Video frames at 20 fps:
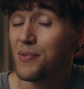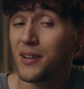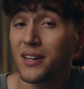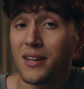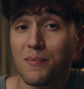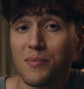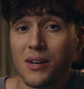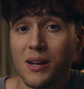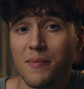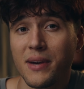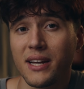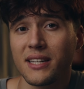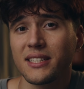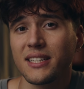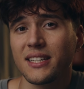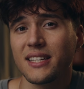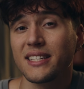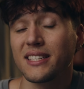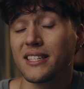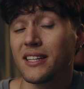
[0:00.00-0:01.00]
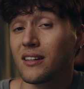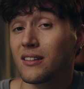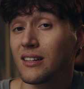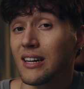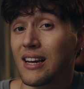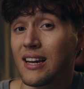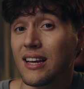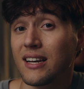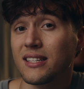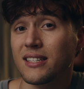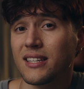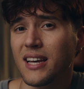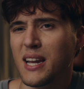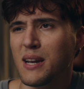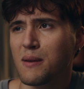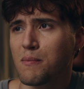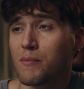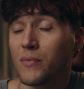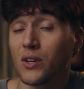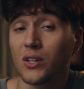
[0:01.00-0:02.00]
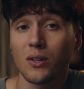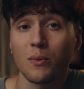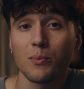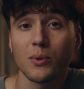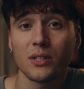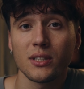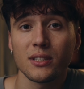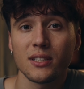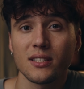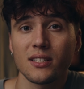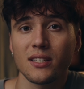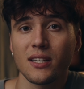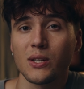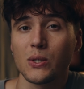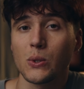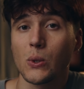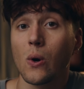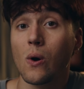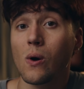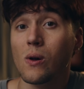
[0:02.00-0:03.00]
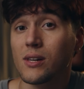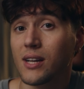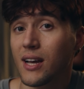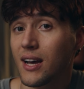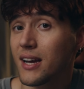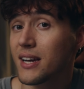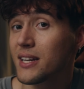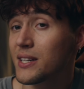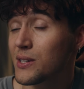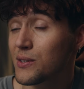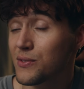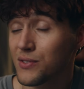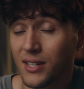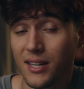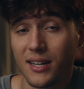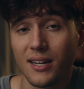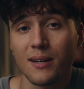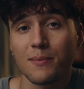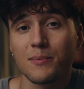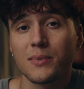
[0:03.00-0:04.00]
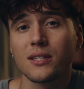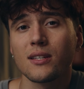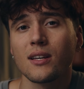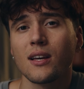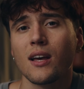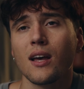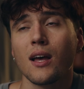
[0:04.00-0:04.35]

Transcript: been implementing CRLS and mirror boards into all kinds of setups.